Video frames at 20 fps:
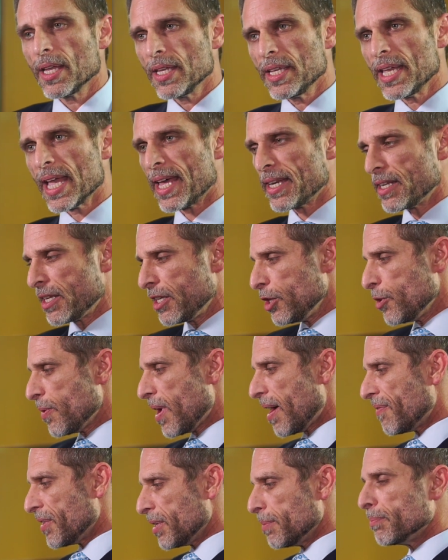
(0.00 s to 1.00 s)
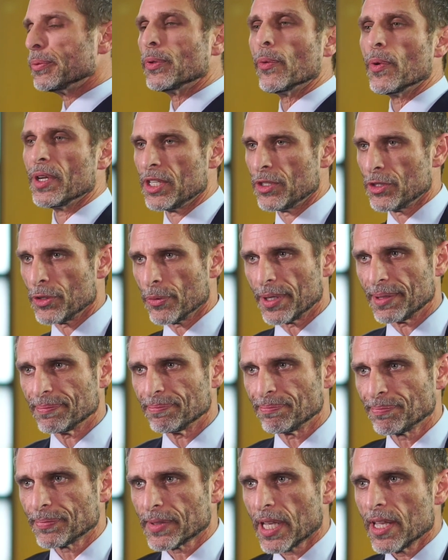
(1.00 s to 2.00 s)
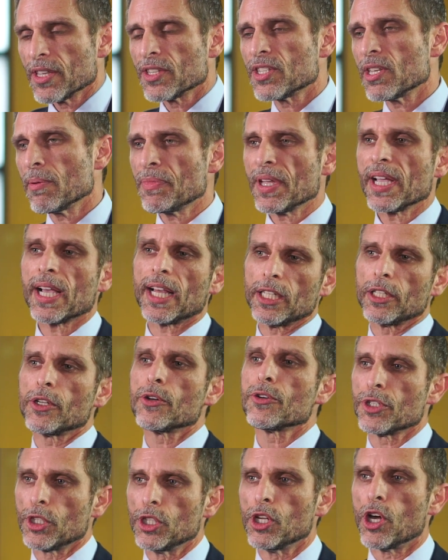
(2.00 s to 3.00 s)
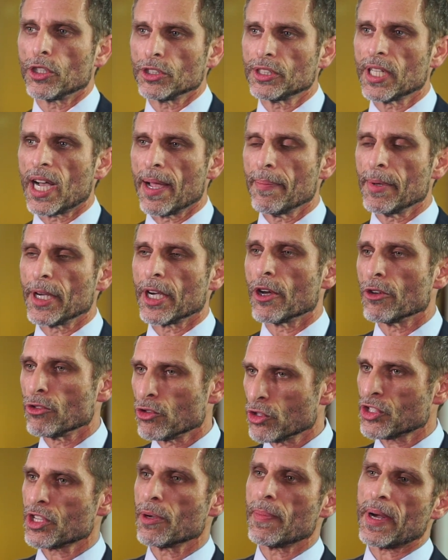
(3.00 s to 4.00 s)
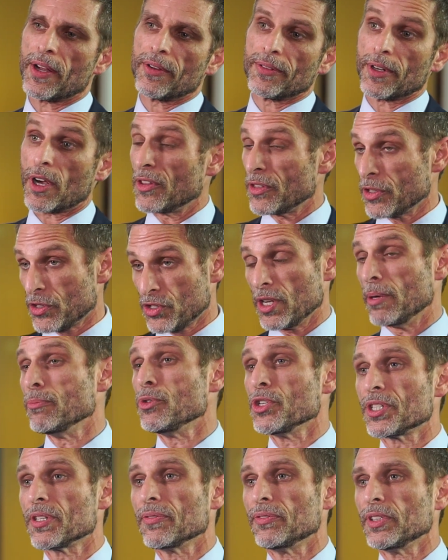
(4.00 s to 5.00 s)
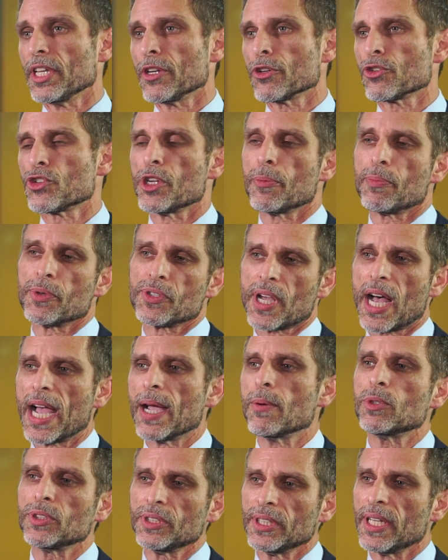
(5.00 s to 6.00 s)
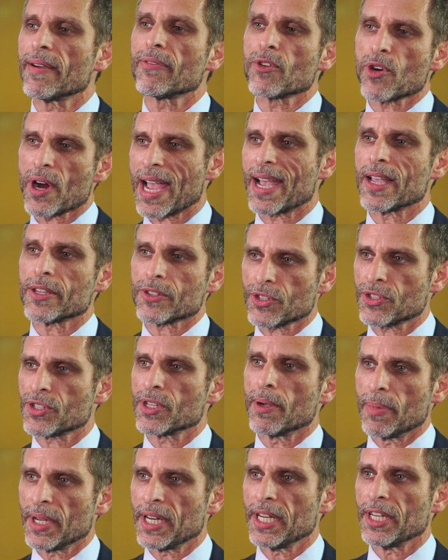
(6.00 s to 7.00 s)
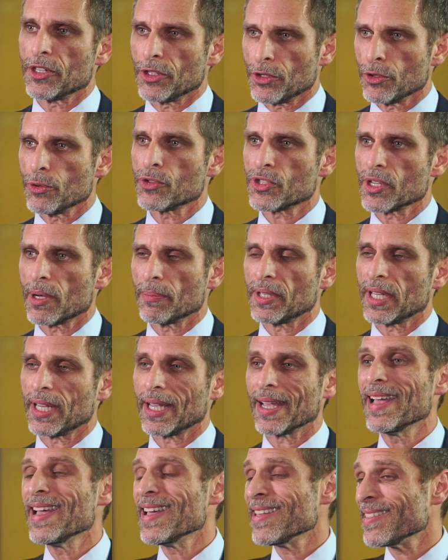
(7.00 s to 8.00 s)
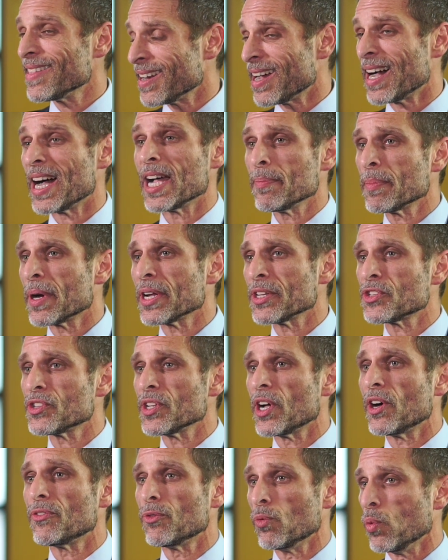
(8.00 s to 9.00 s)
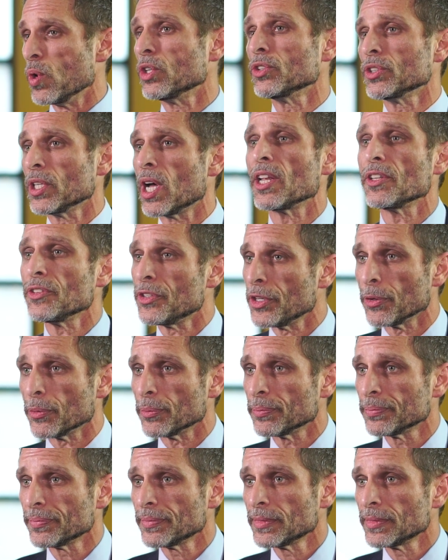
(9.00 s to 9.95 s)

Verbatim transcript: Yet you have an employee do it. Something I learned a long time ago, just about on the subject of leadership, is I will never ask somebody to do something that I myself will not do.